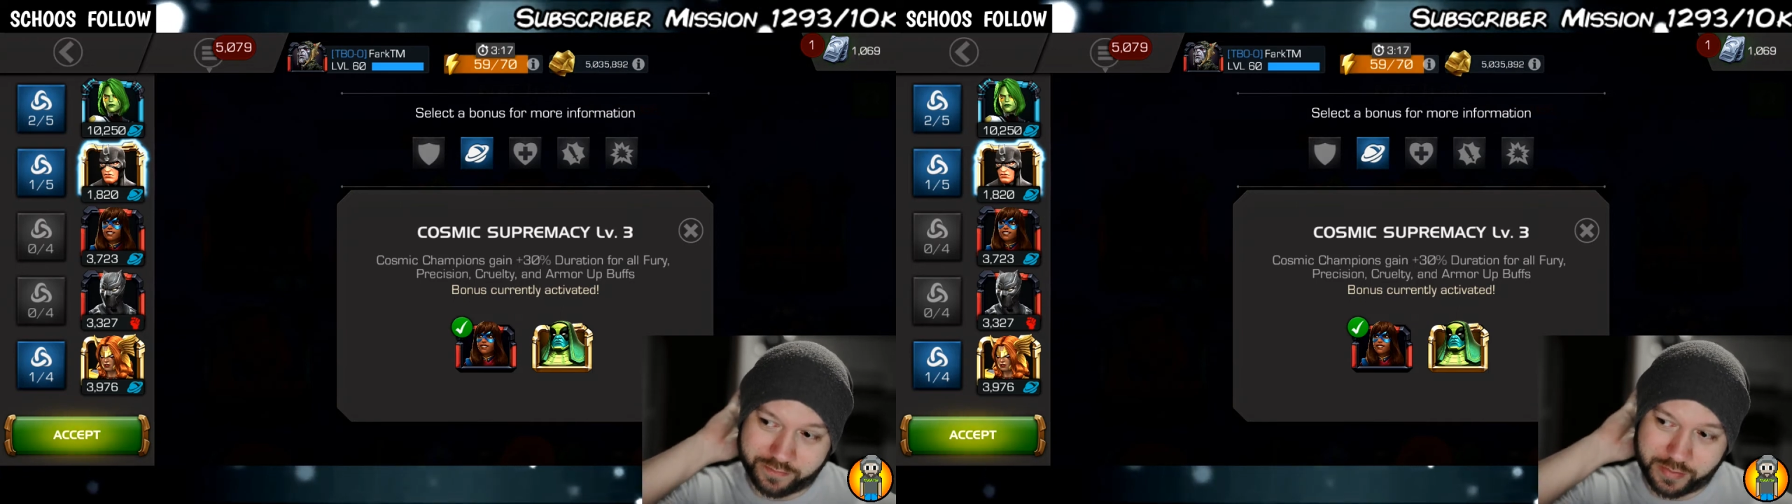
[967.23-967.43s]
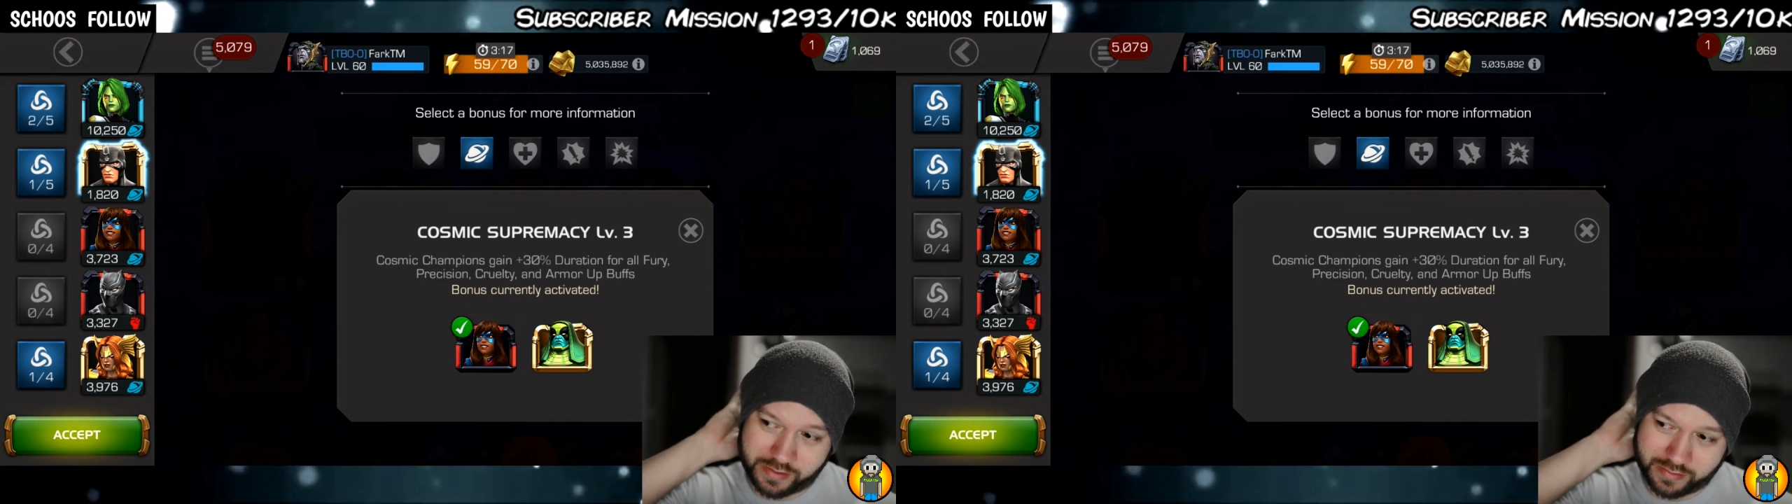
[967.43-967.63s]

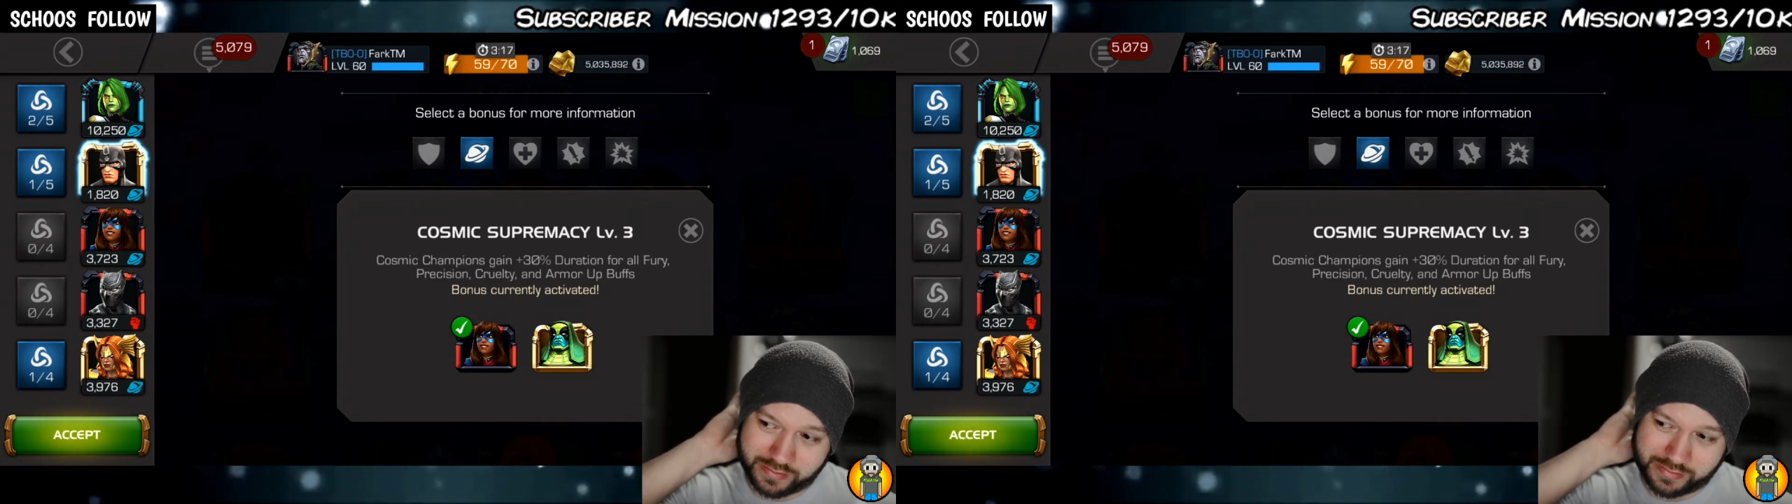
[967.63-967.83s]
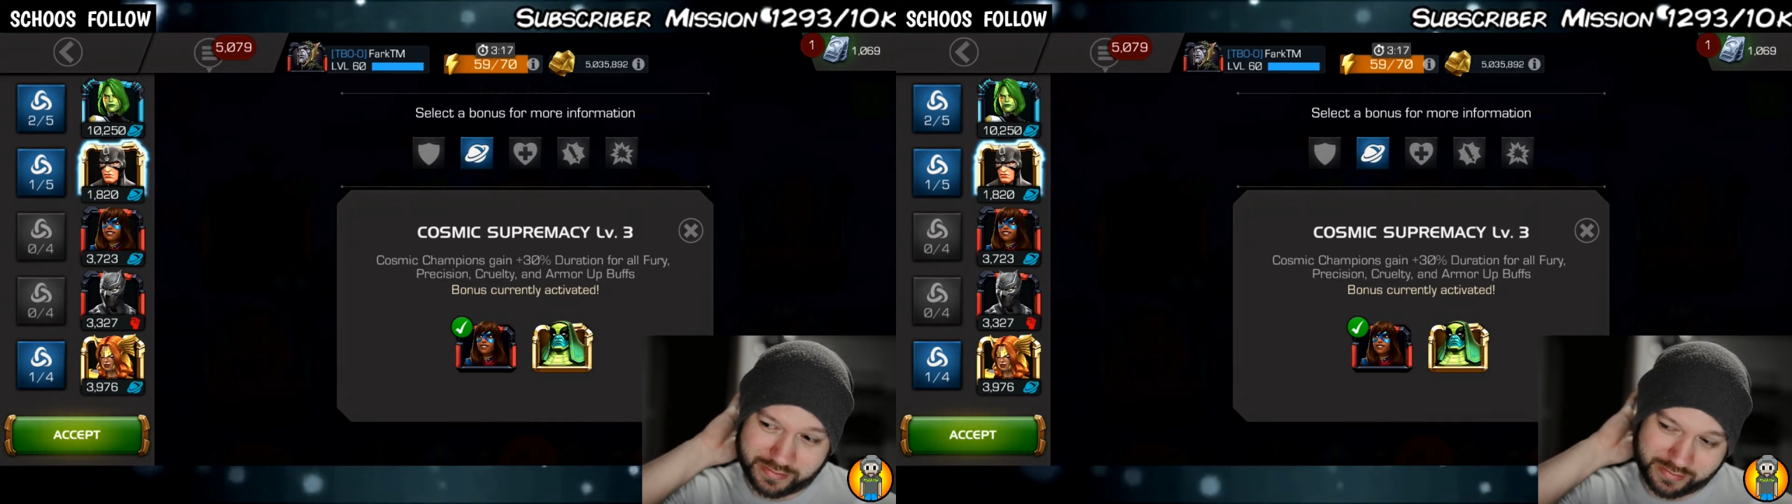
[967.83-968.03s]

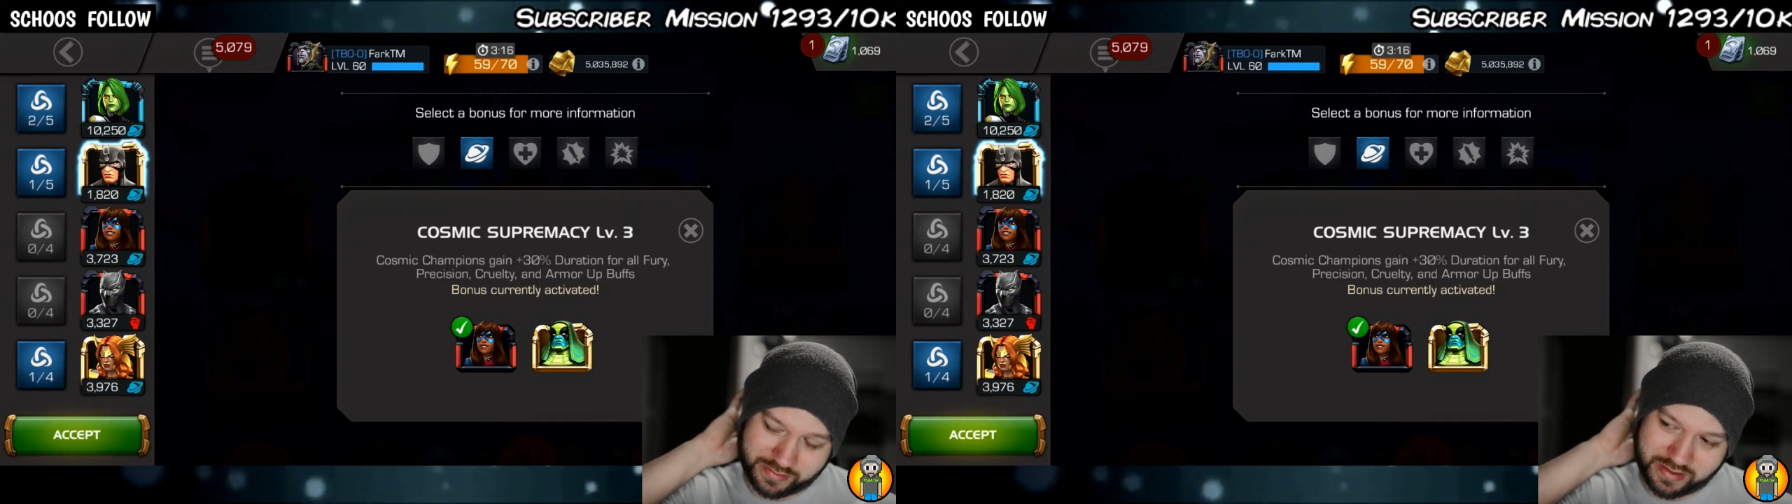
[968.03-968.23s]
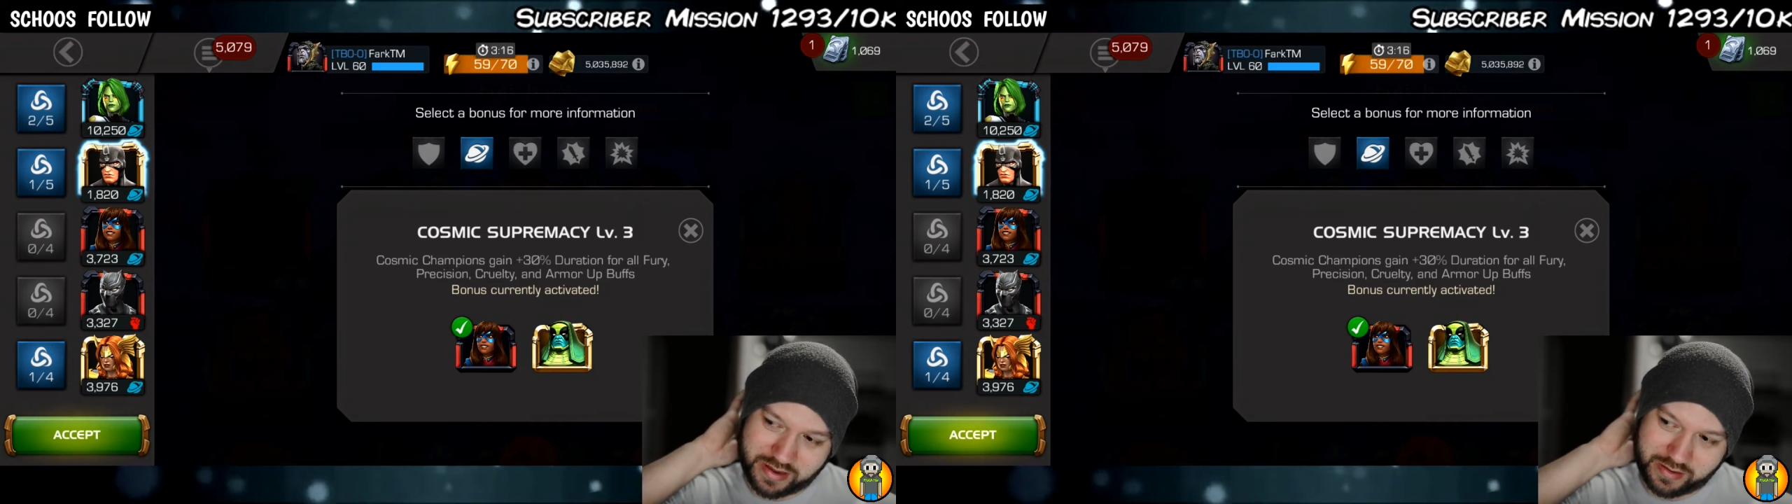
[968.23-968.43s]
because
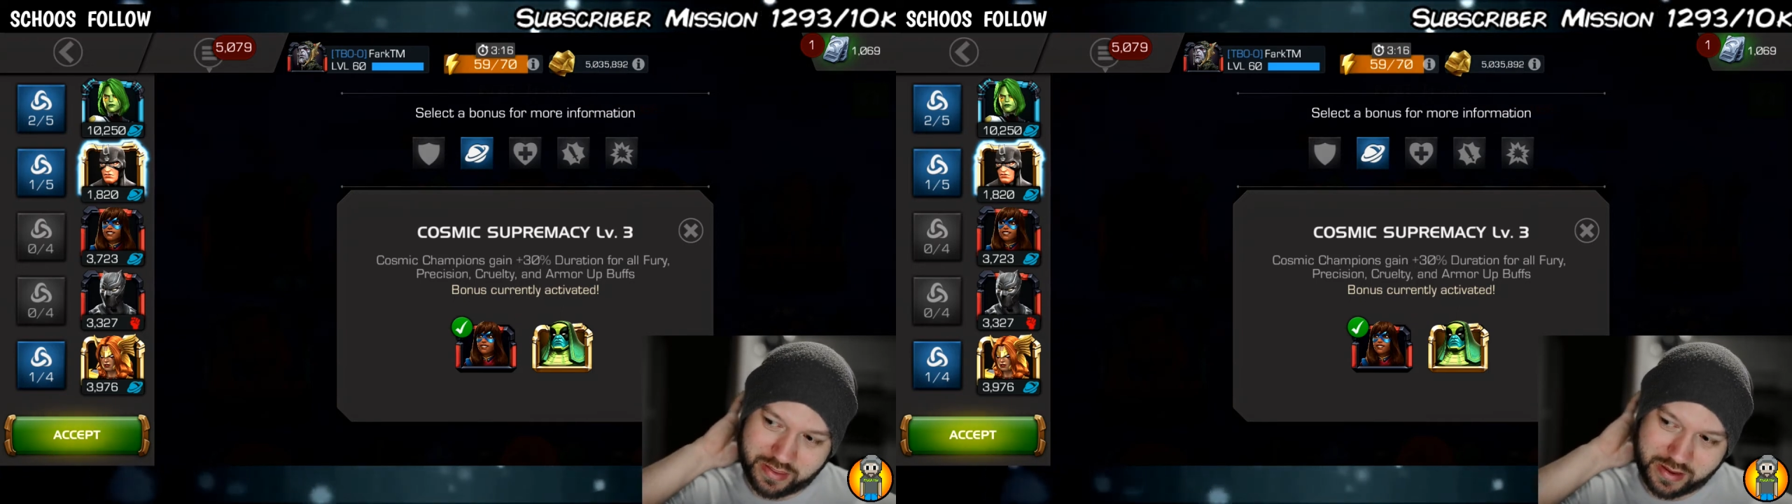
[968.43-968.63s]
they